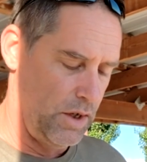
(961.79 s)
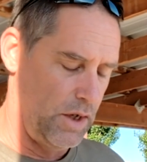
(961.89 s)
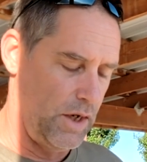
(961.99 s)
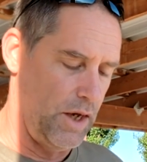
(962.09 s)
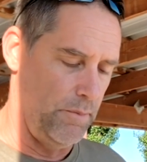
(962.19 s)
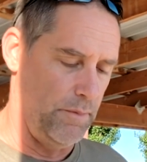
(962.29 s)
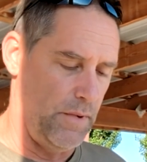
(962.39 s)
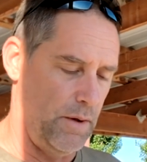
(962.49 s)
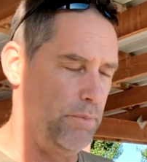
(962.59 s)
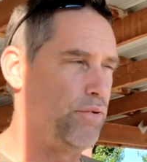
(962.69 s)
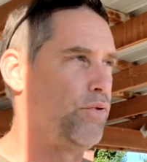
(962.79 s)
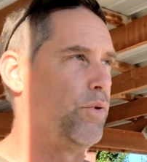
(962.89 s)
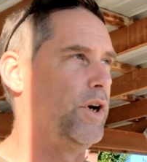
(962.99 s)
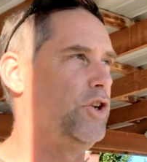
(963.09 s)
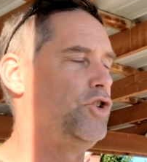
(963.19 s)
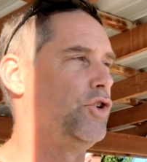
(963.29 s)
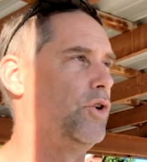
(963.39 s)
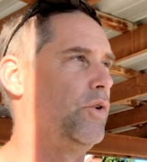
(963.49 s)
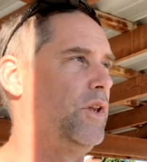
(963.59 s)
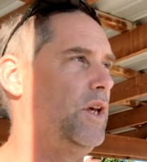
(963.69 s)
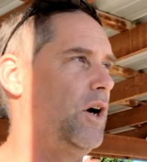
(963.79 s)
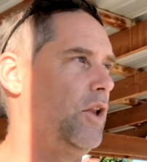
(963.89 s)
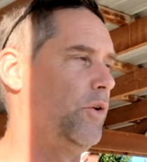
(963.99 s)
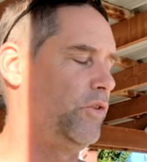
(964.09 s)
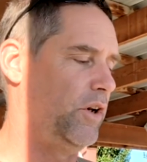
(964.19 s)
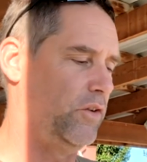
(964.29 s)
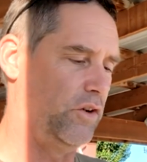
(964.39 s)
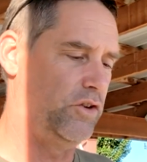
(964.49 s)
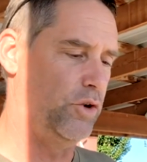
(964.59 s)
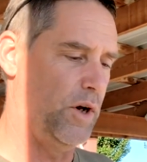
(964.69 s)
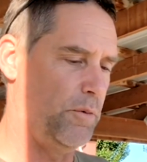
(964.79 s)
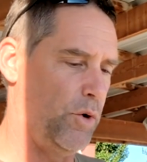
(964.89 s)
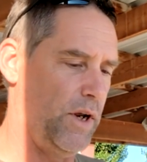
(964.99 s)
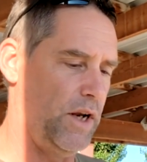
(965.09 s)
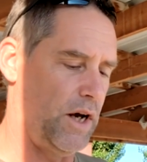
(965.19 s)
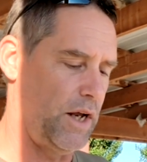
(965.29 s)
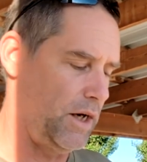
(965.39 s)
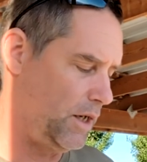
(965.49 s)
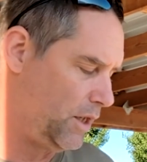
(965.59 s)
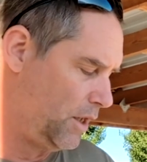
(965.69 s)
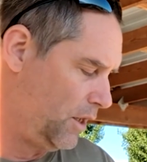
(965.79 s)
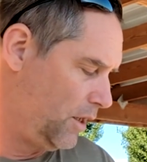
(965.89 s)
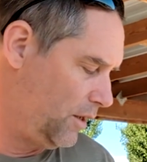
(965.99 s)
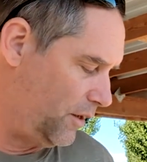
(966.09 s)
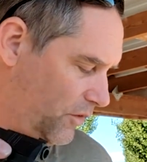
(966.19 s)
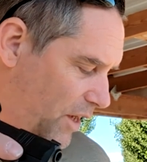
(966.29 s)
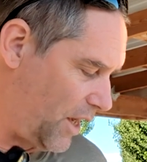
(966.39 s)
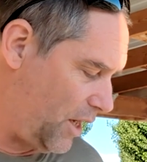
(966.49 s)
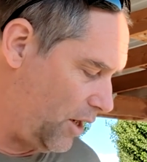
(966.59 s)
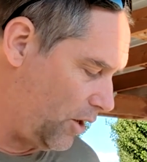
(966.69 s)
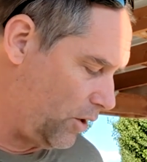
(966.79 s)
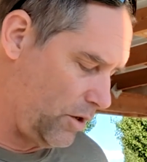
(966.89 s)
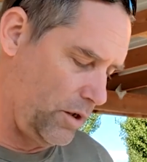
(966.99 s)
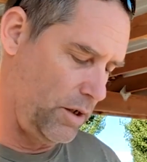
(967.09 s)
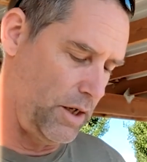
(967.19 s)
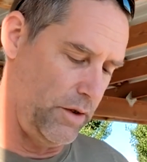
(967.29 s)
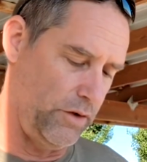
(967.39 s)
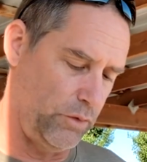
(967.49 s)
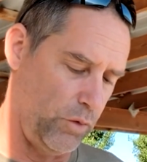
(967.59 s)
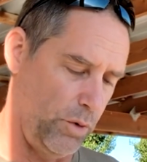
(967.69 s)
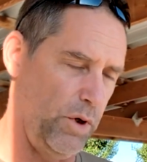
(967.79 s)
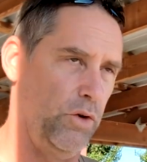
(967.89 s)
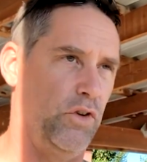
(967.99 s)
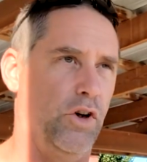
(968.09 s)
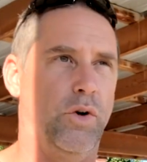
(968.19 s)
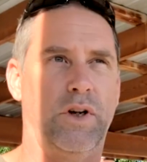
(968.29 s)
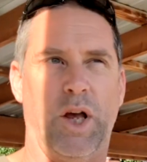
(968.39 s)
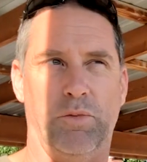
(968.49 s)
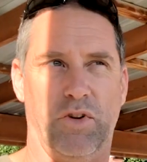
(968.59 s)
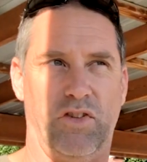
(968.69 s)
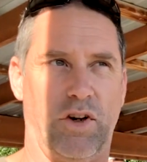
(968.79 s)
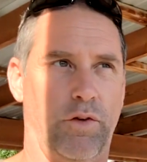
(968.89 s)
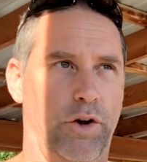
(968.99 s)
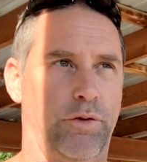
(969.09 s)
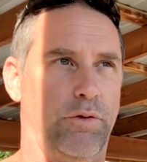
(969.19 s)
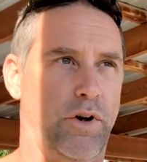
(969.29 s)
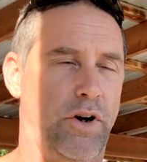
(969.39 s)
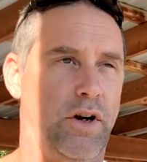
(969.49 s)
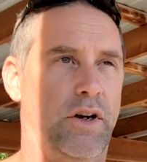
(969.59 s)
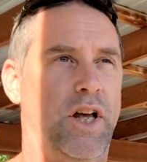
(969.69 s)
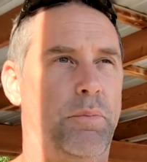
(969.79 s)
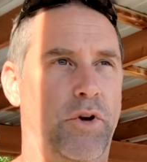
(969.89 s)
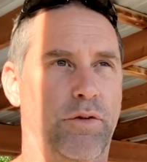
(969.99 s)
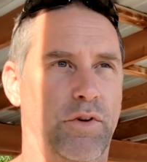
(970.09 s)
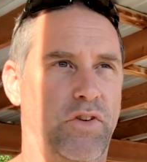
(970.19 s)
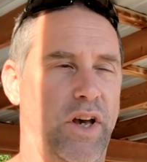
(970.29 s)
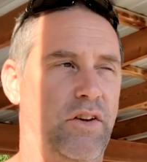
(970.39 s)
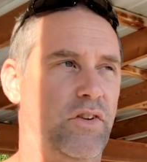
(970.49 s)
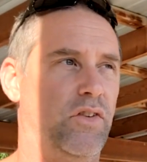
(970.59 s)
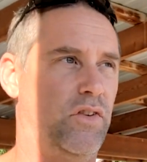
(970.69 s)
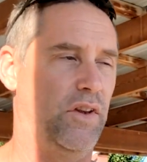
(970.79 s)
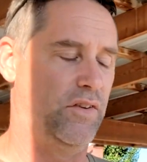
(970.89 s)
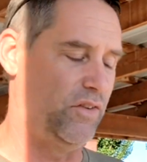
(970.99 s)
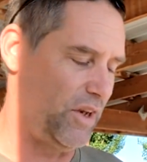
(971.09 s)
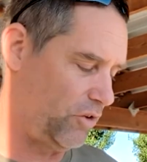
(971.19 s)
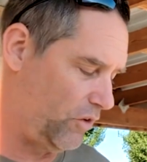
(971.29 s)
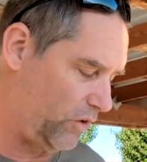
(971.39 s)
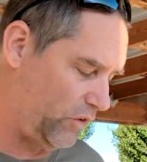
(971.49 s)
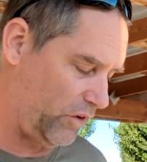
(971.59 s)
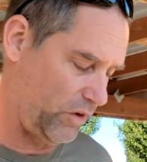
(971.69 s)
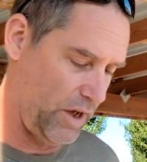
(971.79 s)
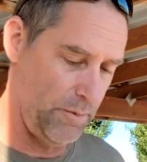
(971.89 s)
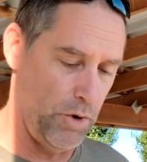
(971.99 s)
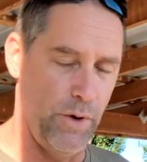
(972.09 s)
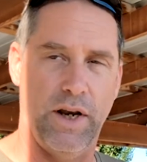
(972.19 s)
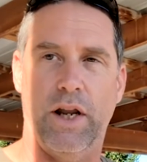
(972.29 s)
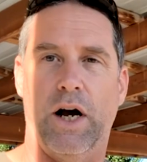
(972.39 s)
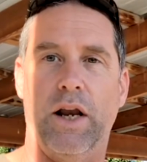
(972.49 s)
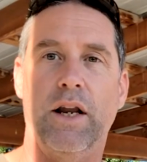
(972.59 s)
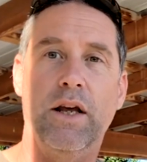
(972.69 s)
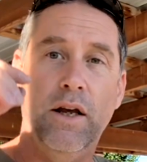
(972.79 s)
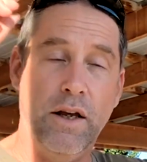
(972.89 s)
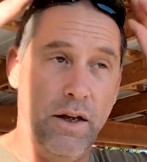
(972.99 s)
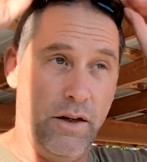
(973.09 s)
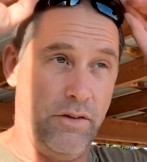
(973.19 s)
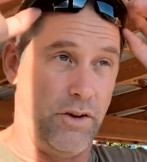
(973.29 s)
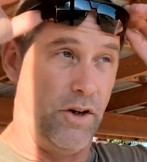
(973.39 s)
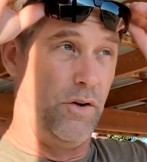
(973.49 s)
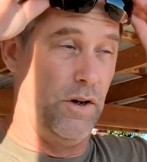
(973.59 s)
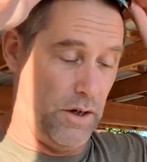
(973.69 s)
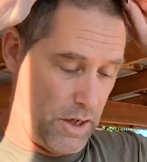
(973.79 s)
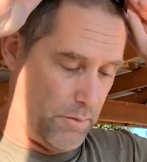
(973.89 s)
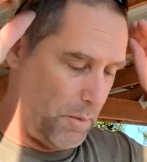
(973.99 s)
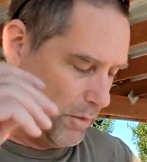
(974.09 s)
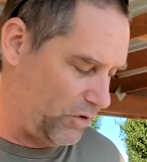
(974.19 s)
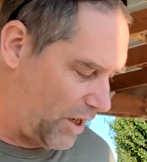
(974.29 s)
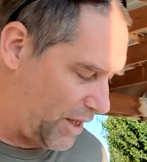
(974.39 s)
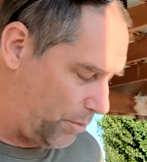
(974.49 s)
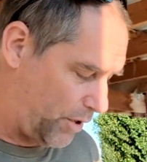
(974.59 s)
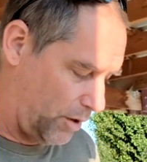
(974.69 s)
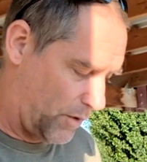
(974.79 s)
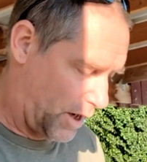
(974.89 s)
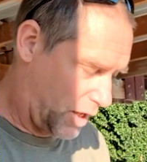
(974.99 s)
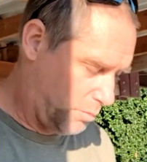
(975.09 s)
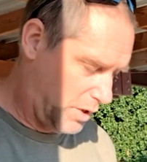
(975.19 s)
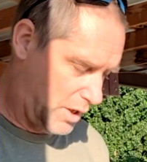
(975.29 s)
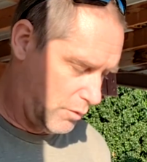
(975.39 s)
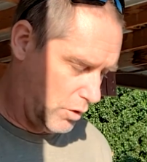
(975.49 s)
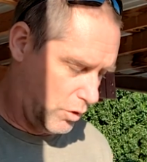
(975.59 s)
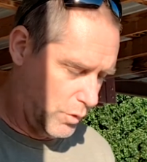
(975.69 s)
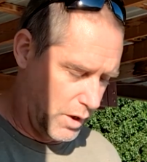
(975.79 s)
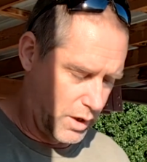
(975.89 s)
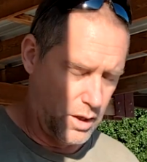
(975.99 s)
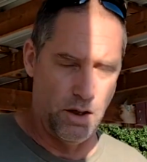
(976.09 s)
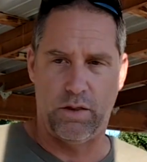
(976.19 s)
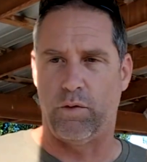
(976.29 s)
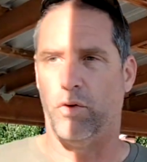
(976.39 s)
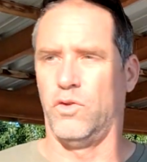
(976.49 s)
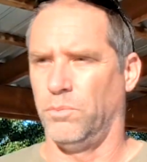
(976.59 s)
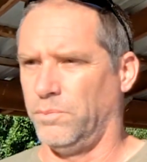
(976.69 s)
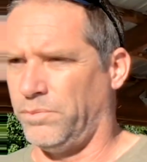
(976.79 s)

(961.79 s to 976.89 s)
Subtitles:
I'm pretty sure the Holosun is a 2 MOA dot. This guy here, this Romeo Zero, comes in a couple different sizes. This is actually the 6 MOA dot. So I'm going to stand that plate rack up again real quick, throw some